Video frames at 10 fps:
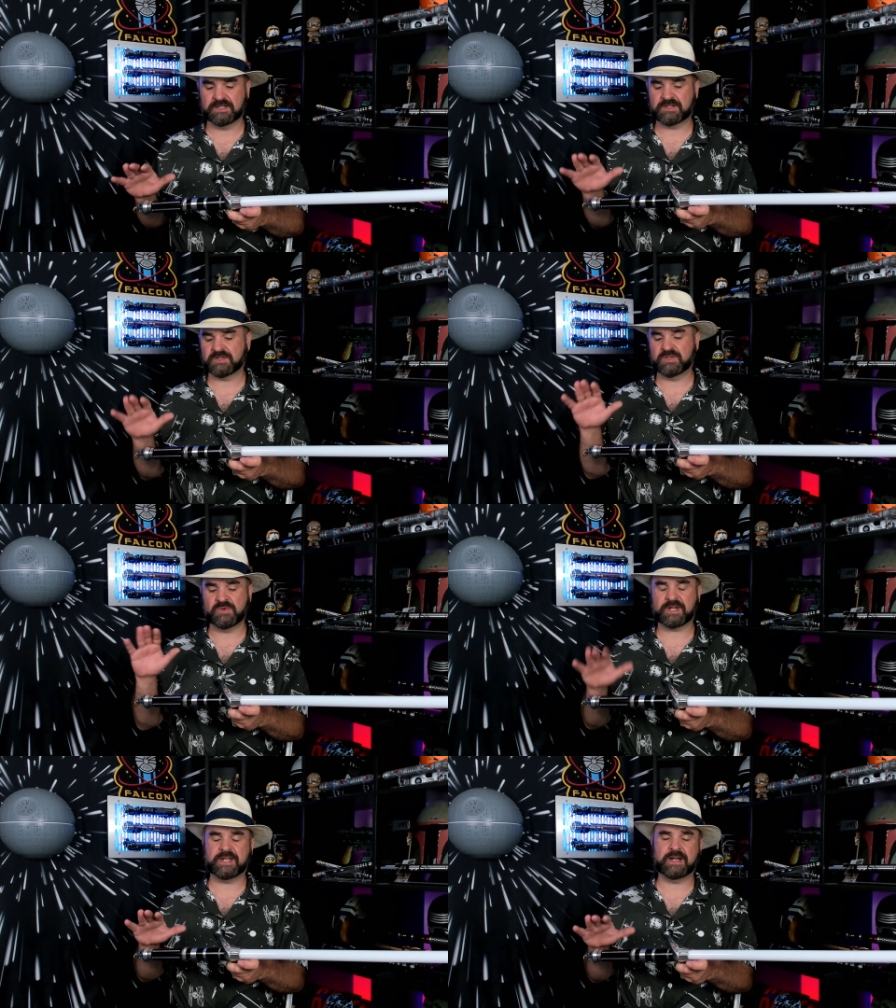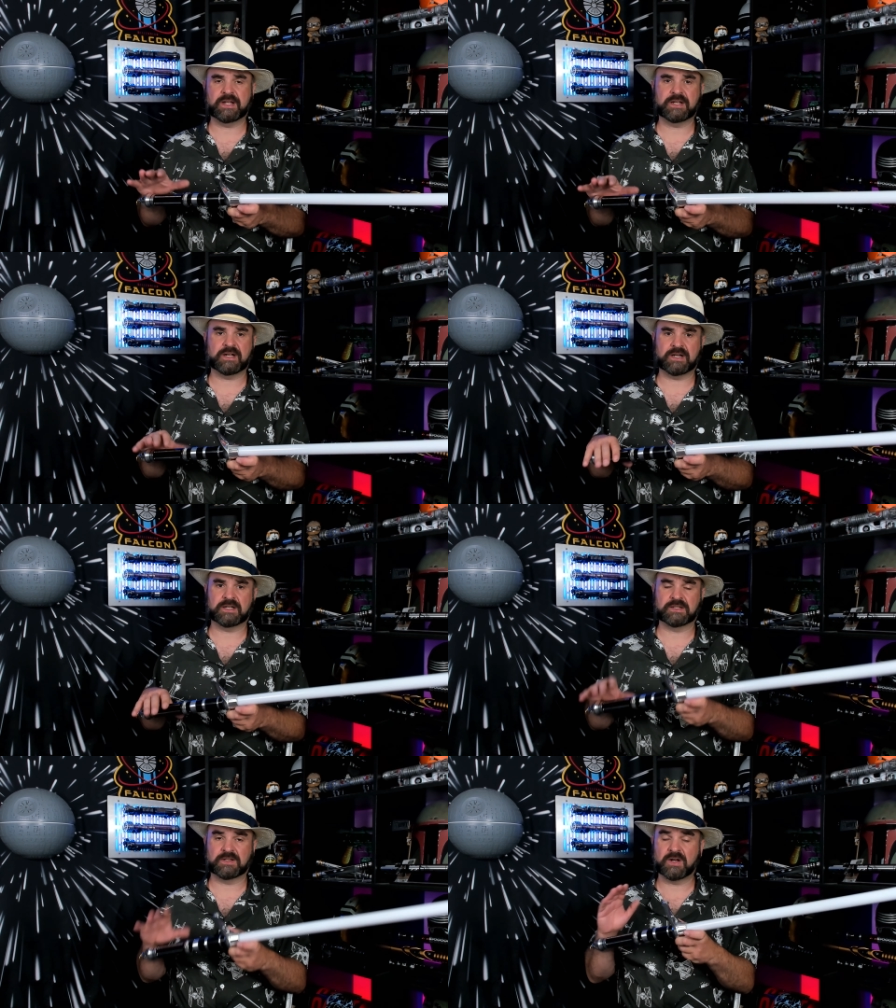So you are getting
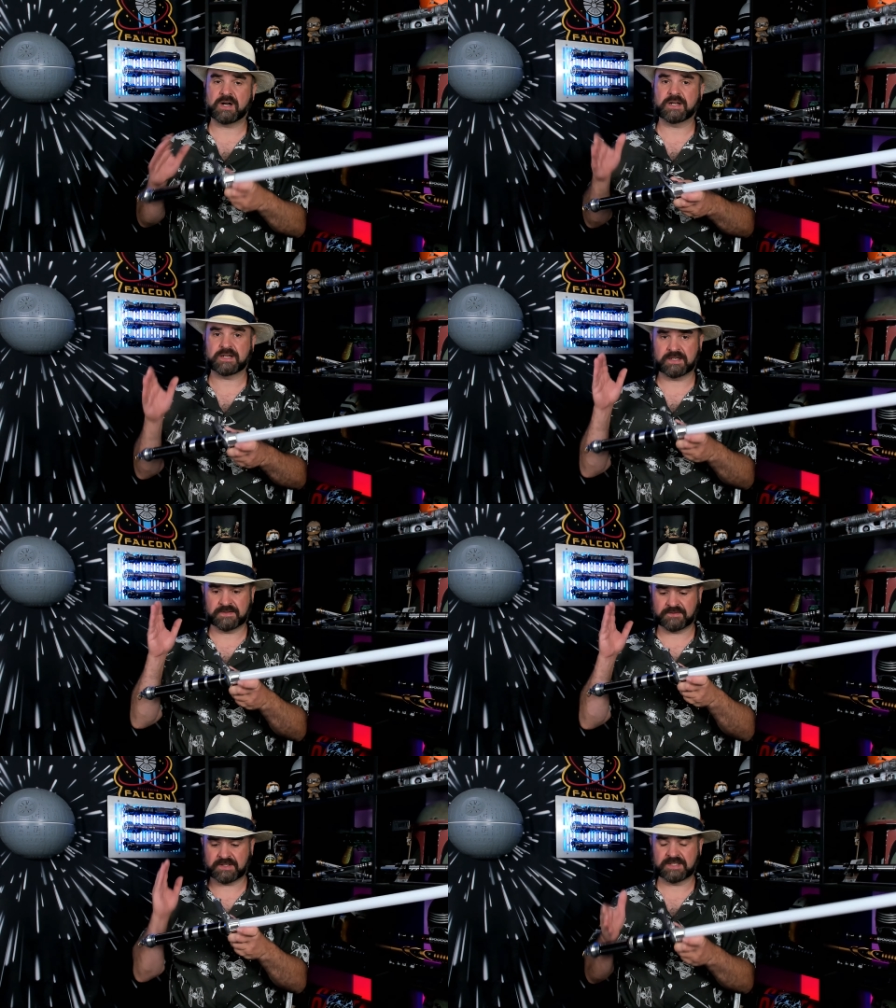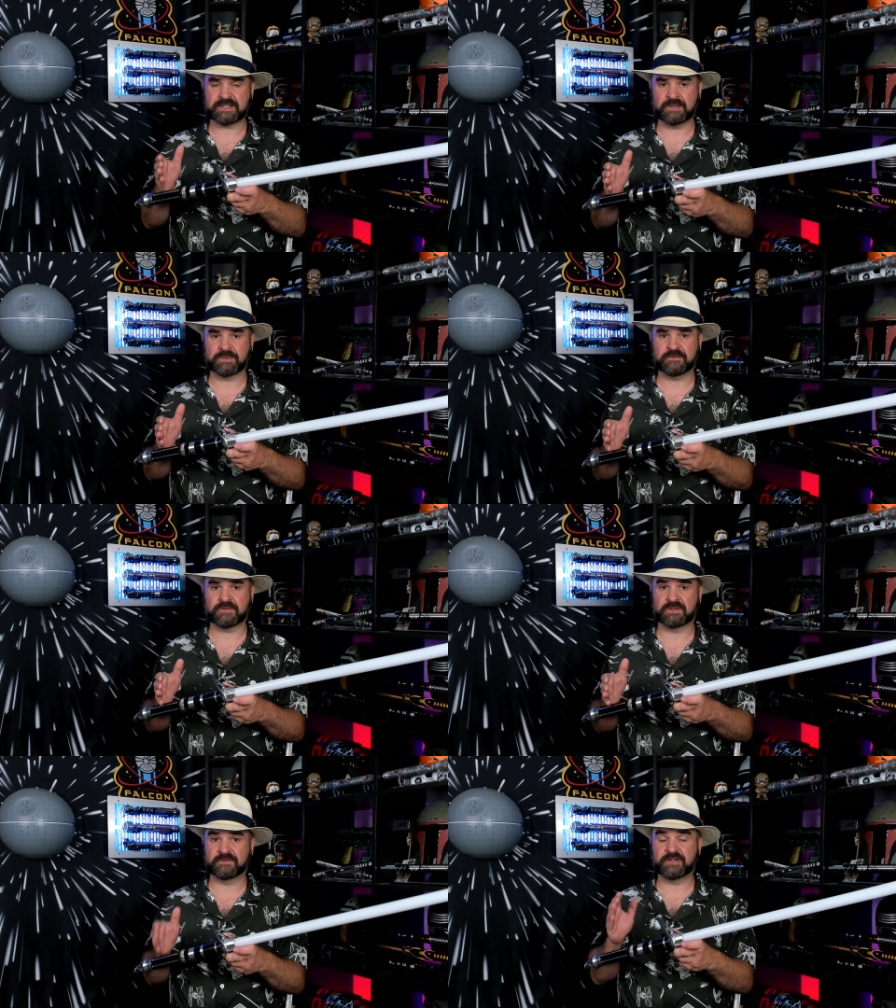a lot of lightsaber
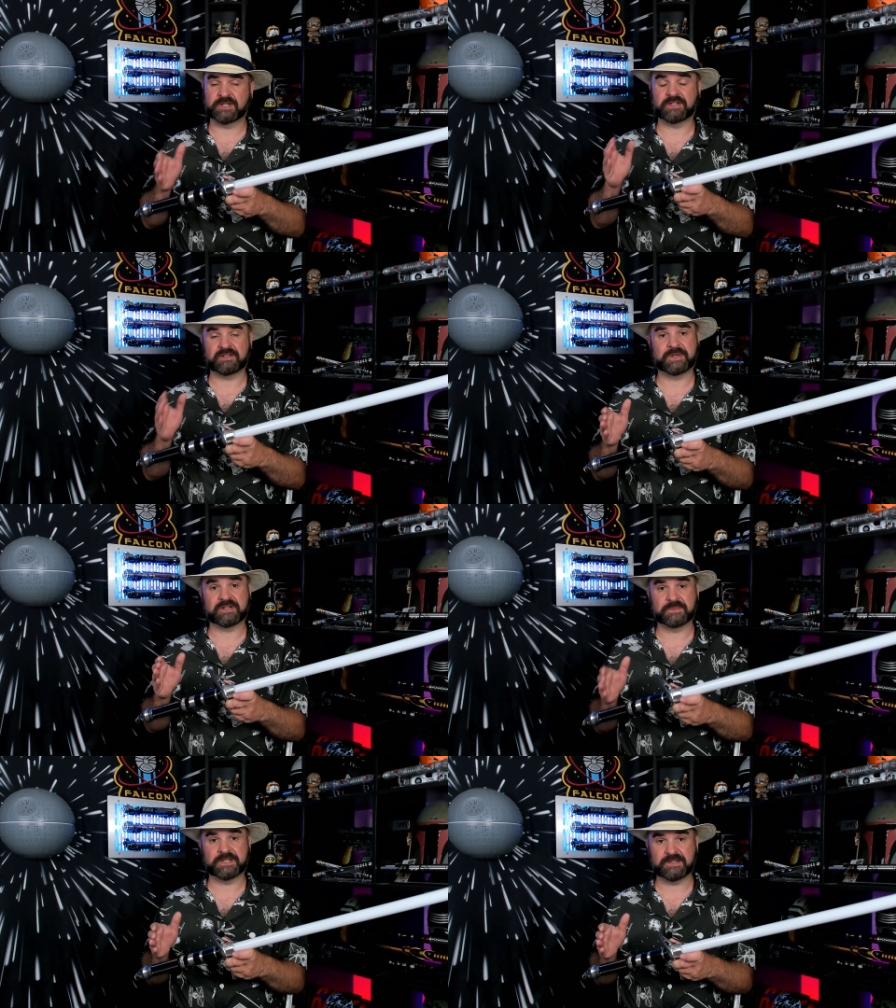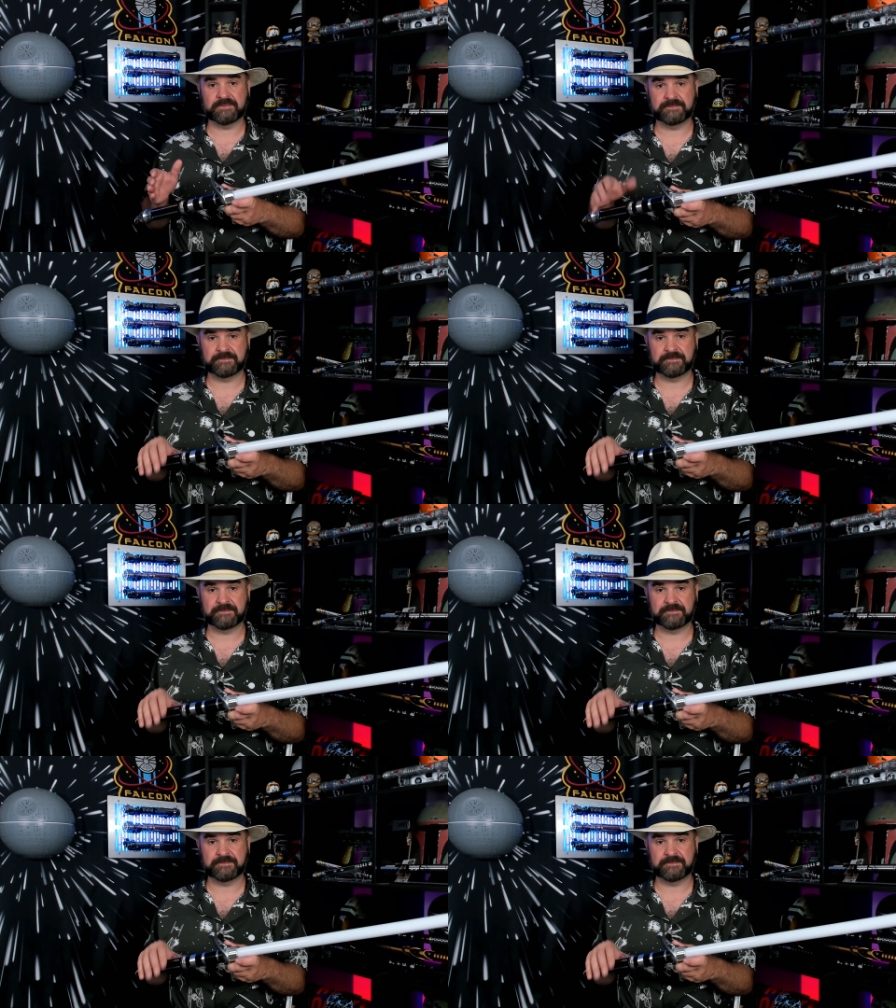for a very little amount of money.